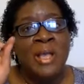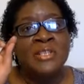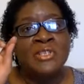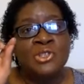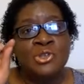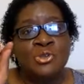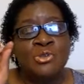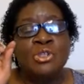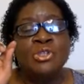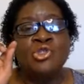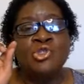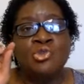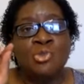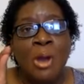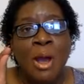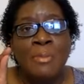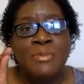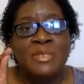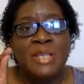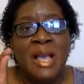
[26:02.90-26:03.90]
and do the
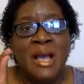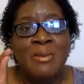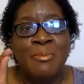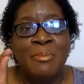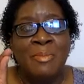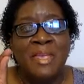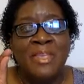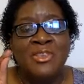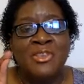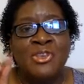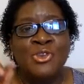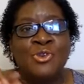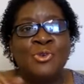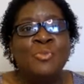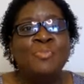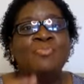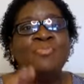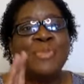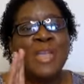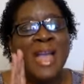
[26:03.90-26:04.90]
drop-down menu
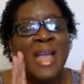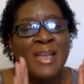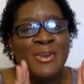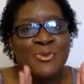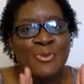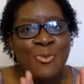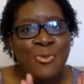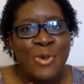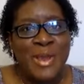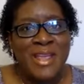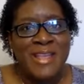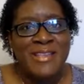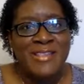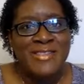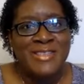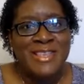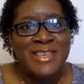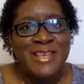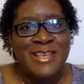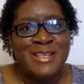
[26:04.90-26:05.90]
and
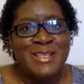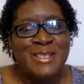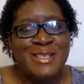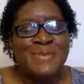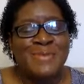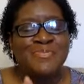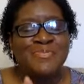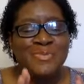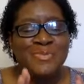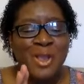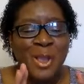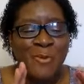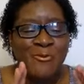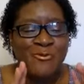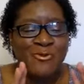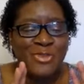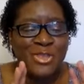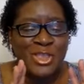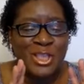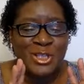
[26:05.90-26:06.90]
read this
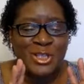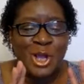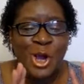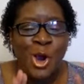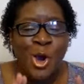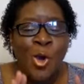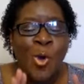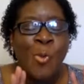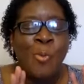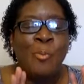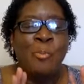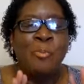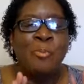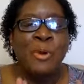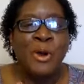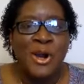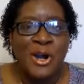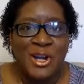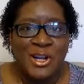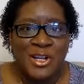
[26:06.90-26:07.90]
whole
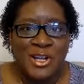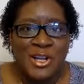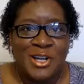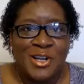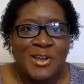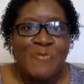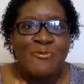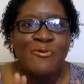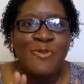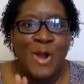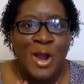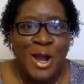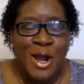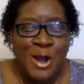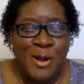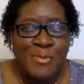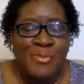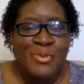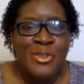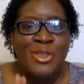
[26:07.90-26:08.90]
book
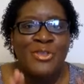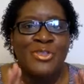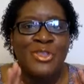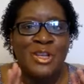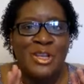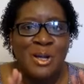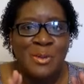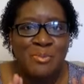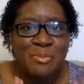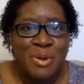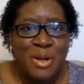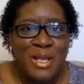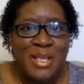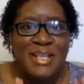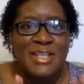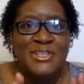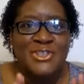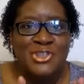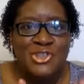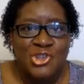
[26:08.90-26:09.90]
from the
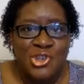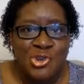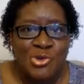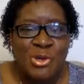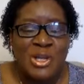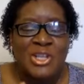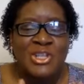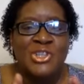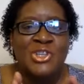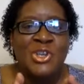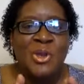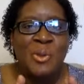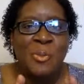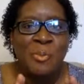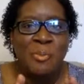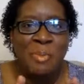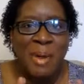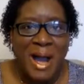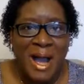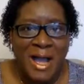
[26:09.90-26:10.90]
Complete Jewish
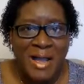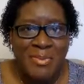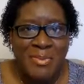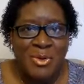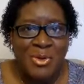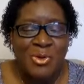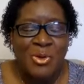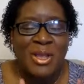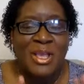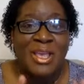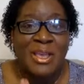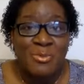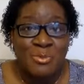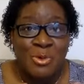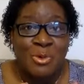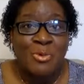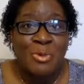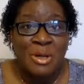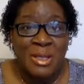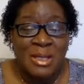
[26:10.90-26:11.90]
Bible. It
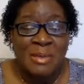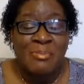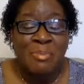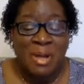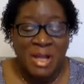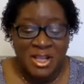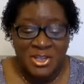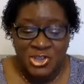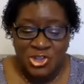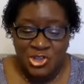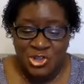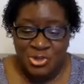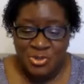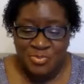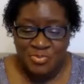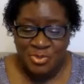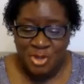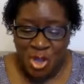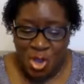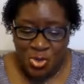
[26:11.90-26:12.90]
will really bless you,
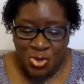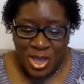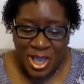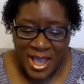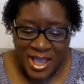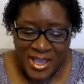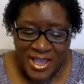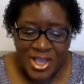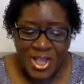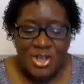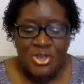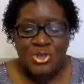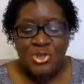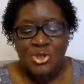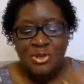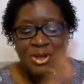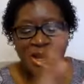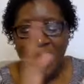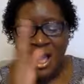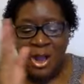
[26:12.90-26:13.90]
okay?
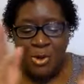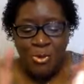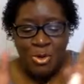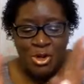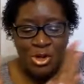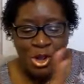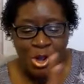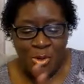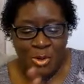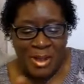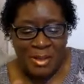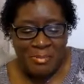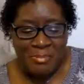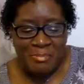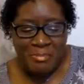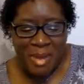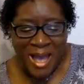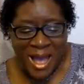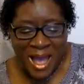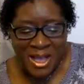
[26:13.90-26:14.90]
So now we're going
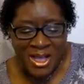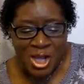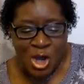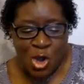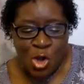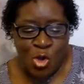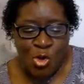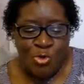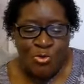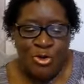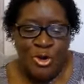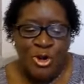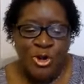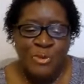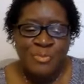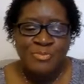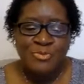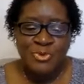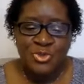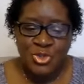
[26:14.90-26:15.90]
back
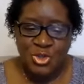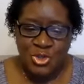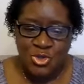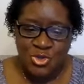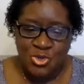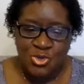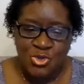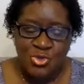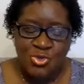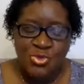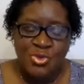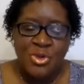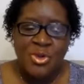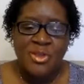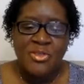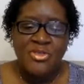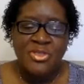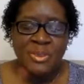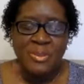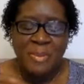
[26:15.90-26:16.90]
over to
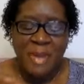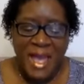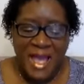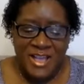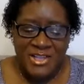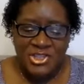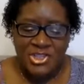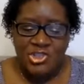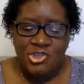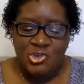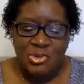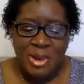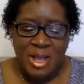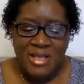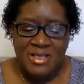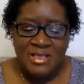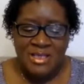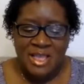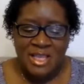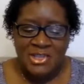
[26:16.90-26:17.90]
the Passion
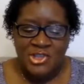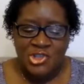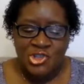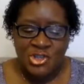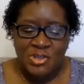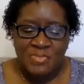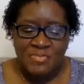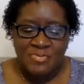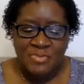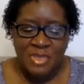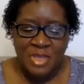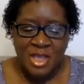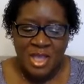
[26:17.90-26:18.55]
Translation,